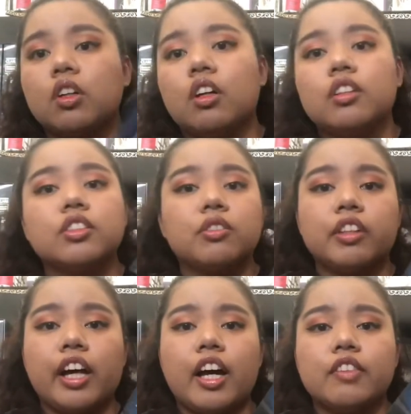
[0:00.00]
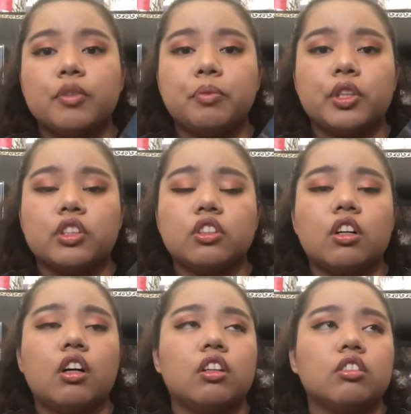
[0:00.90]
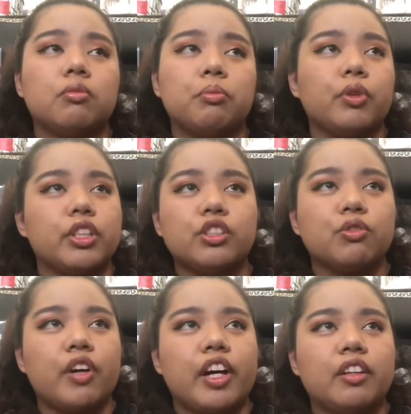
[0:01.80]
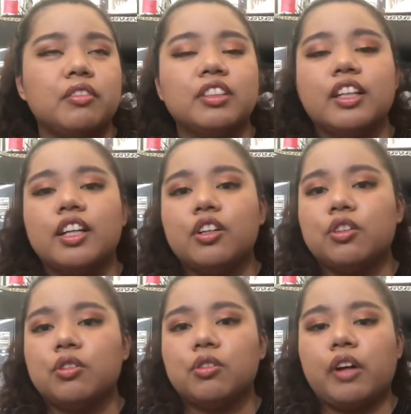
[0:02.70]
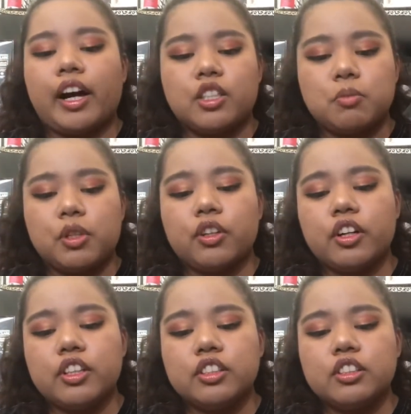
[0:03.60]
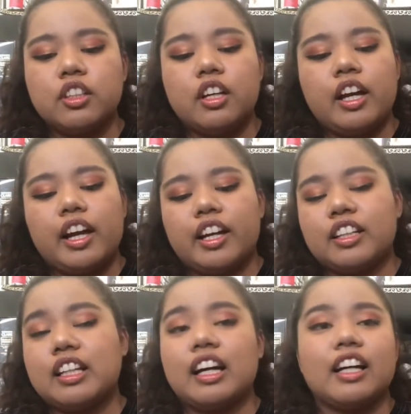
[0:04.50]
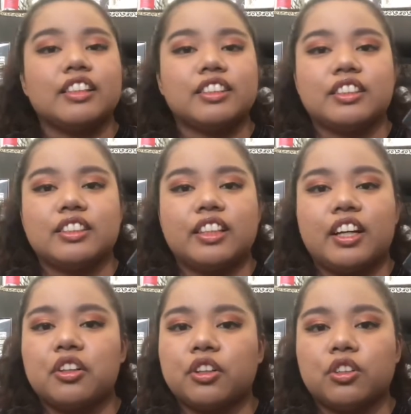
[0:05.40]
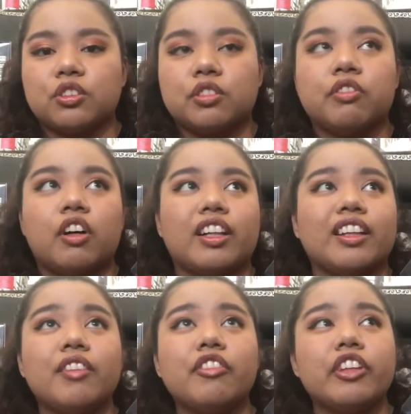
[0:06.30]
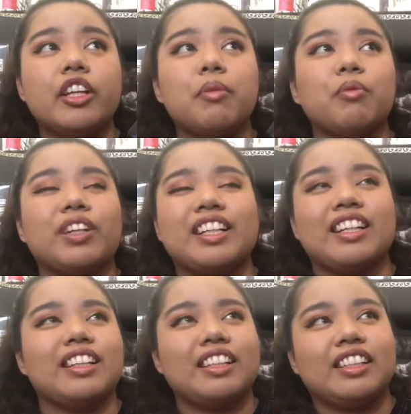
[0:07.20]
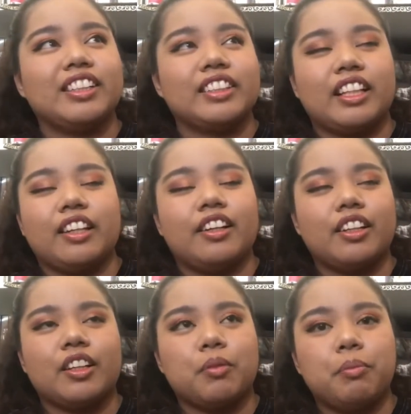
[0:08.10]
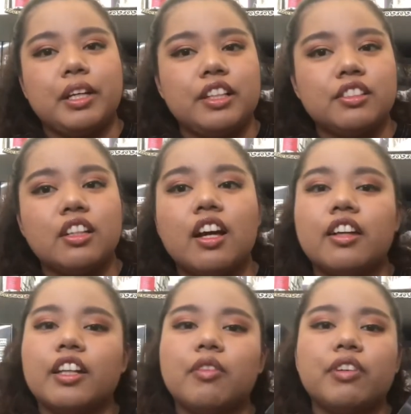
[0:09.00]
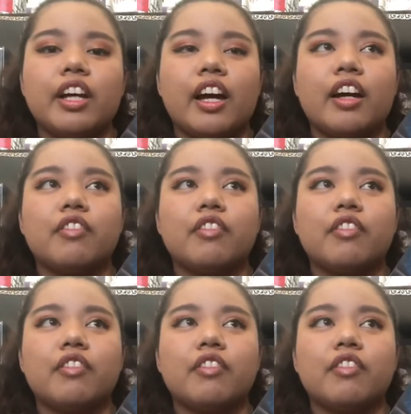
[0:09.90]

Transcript: So we have a prince called Prince Ren who has been cursed, and he has to get a girl to fall in love with him when he is an ugly beast. Then we have